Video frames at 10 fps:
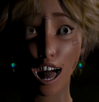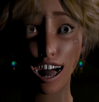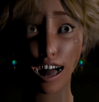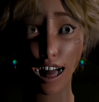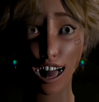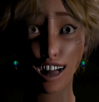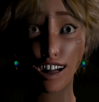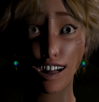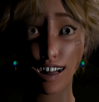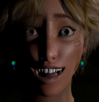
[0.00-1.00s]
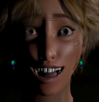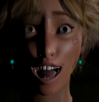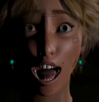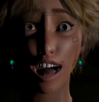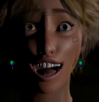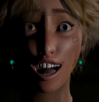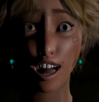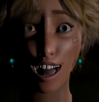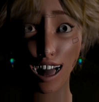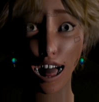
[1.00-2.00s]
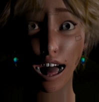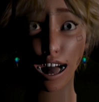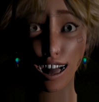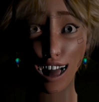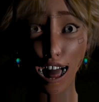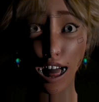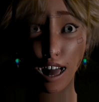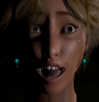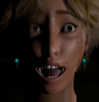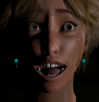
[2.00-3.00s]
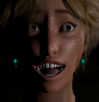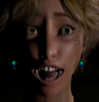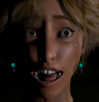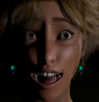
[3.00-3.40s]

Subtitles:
certain experimenters to terrible attempts, when it was